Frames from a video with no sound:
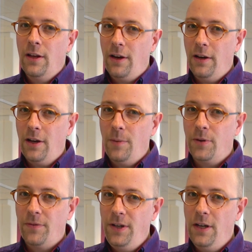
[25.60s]
Cutting
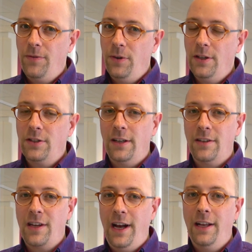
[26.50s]
up your video footage and
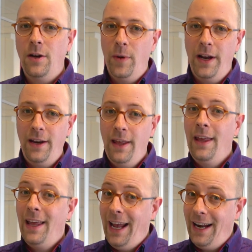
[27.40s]
deciding when
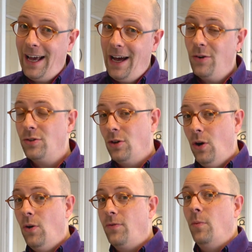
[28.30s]
and how to
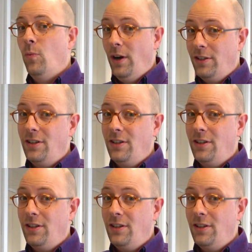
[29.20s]
go from one